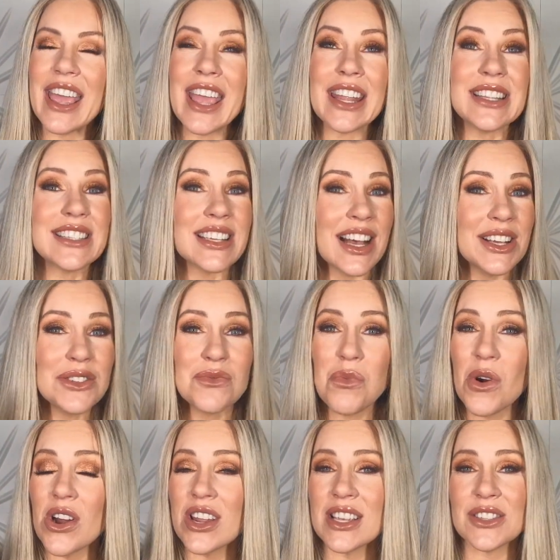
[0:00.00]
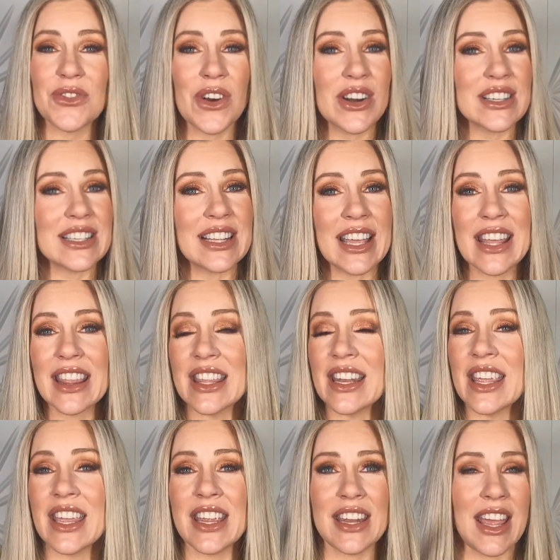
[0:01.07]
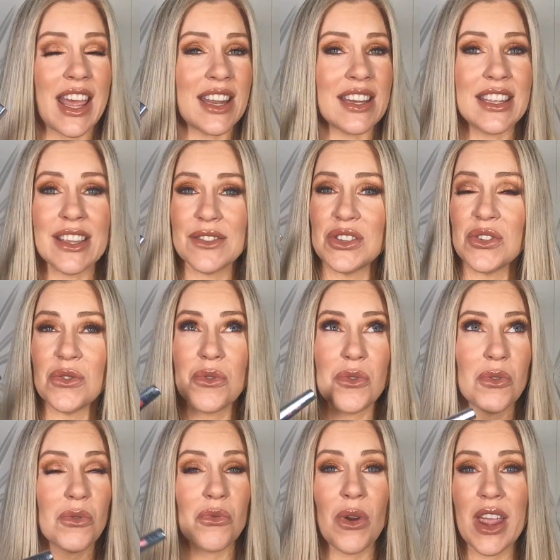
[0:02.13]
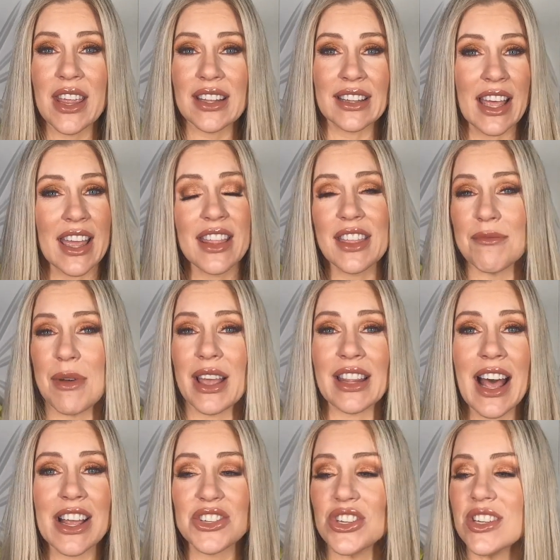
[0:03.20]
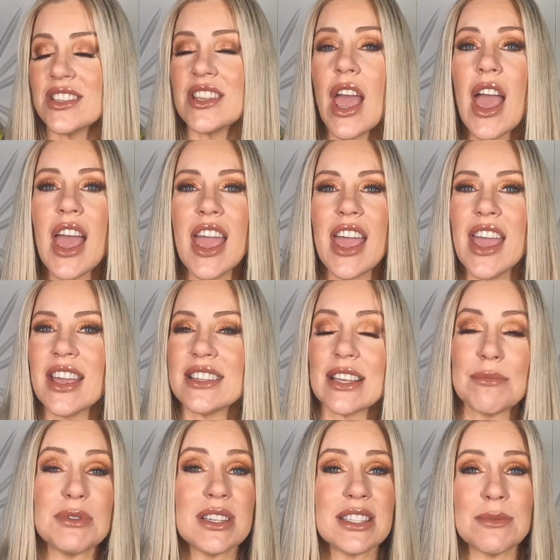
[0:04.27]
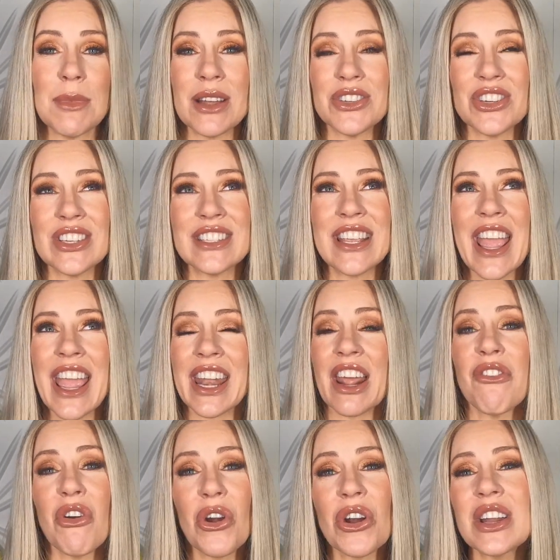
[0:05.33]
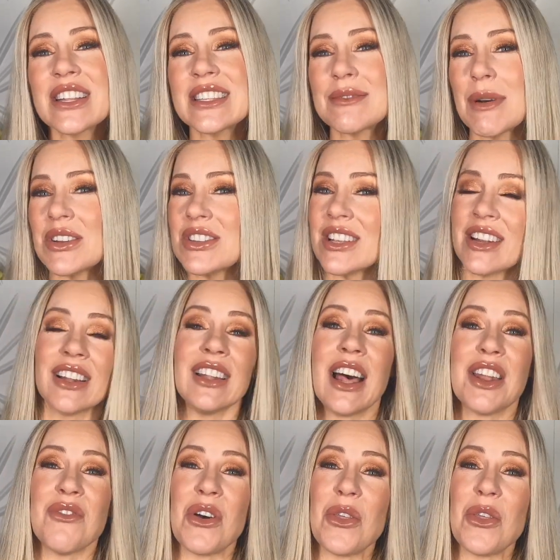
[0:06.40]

it does work as far as lengthening and gives you great length on my lashes, except it smudges, and I've heard it smudges on a lot of